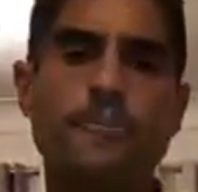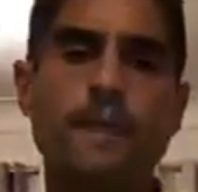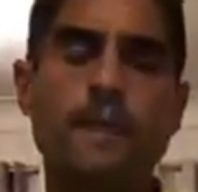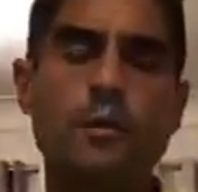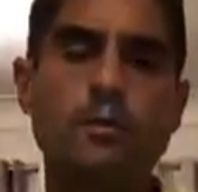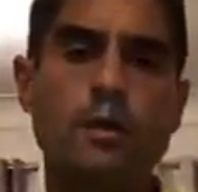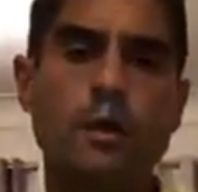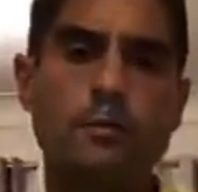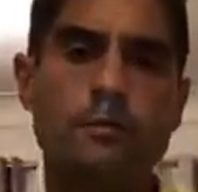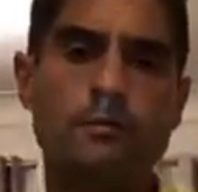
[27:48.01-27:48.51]

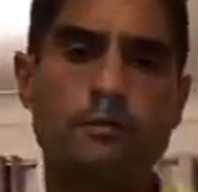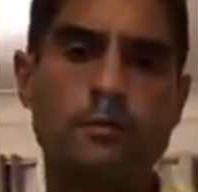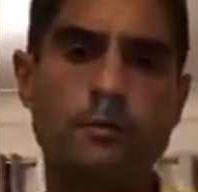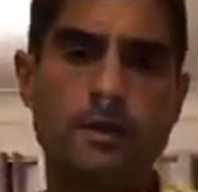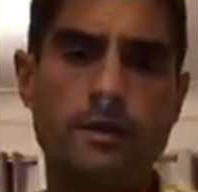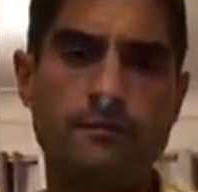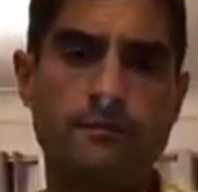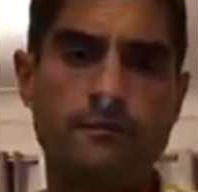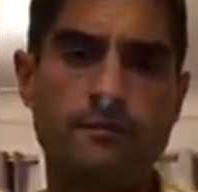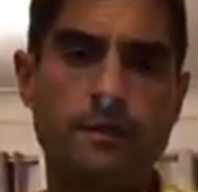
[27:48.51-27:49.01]
you go through
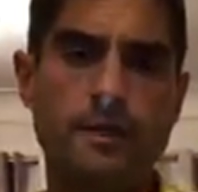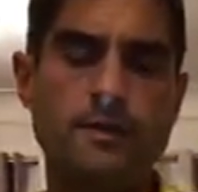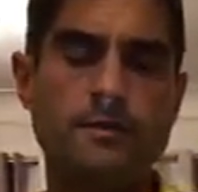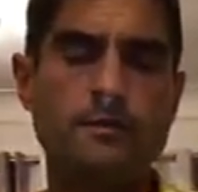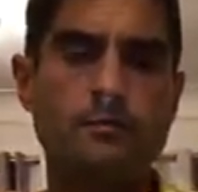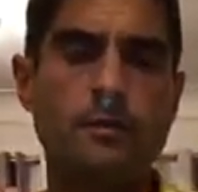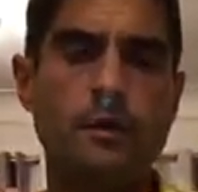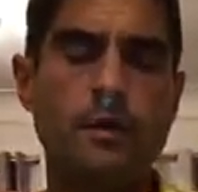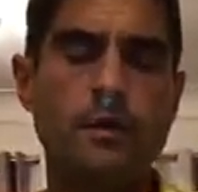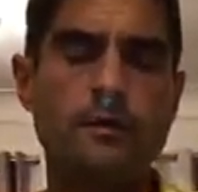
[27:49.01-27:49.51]
different,
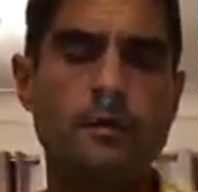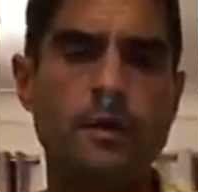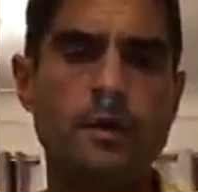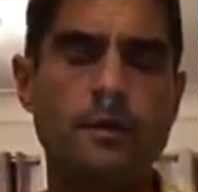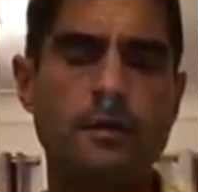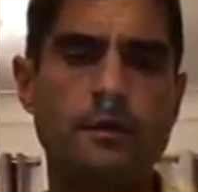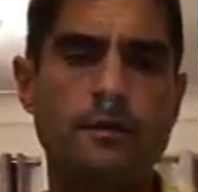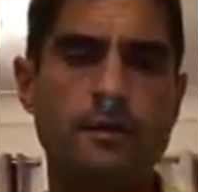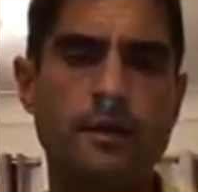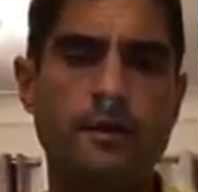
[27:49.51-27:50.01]
I
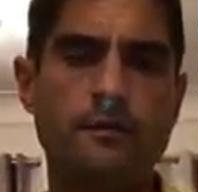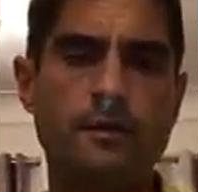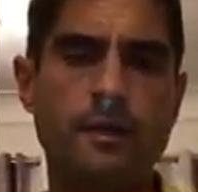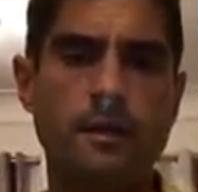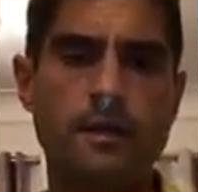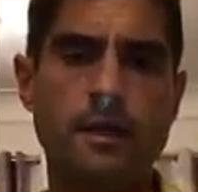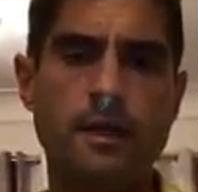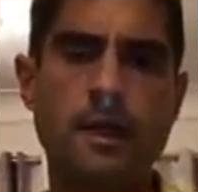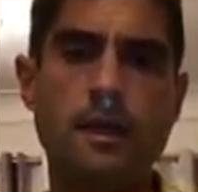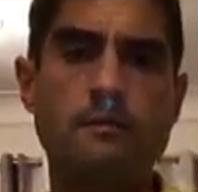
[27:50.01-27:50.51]
kind of think of it
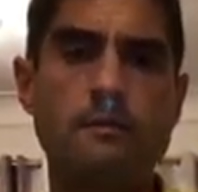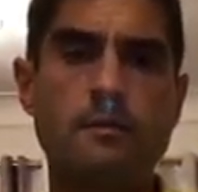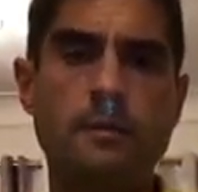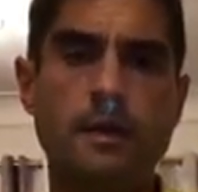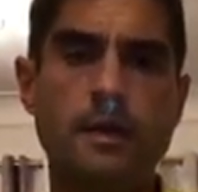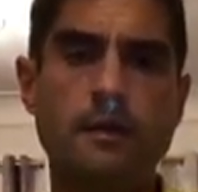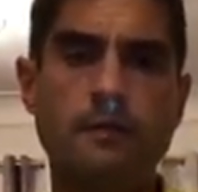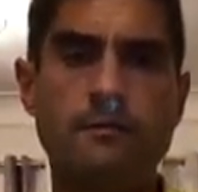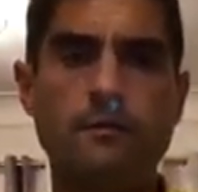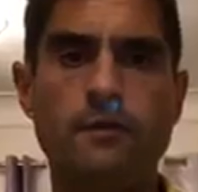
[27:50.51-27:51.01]
like an
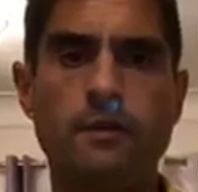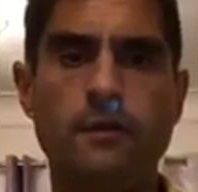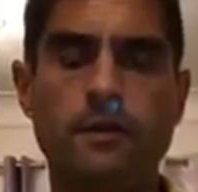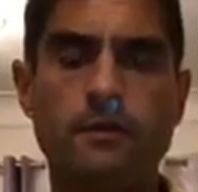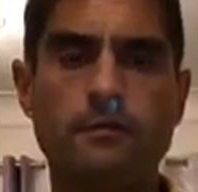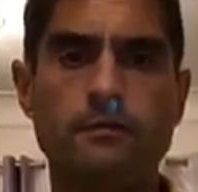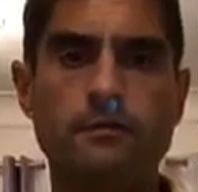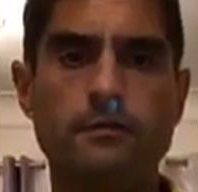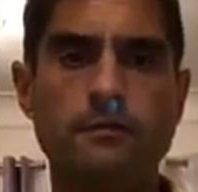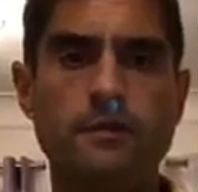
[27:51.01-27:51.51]
aeroplane
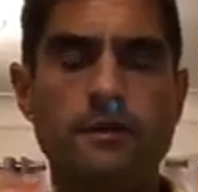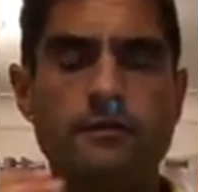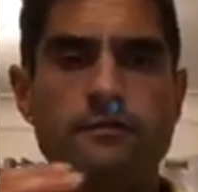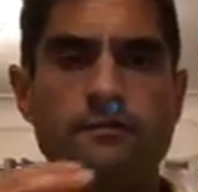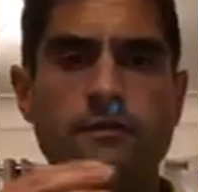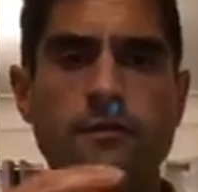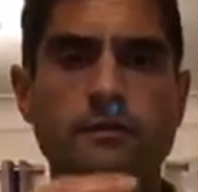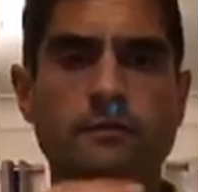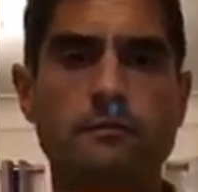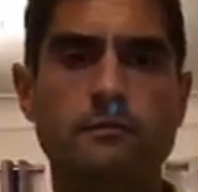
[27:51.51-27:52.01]
flying through
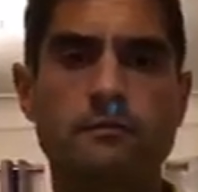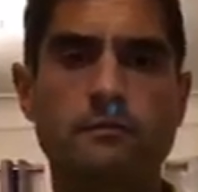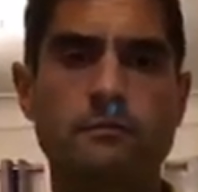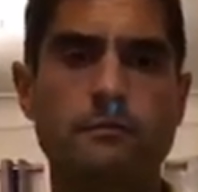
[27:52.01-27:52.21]
different,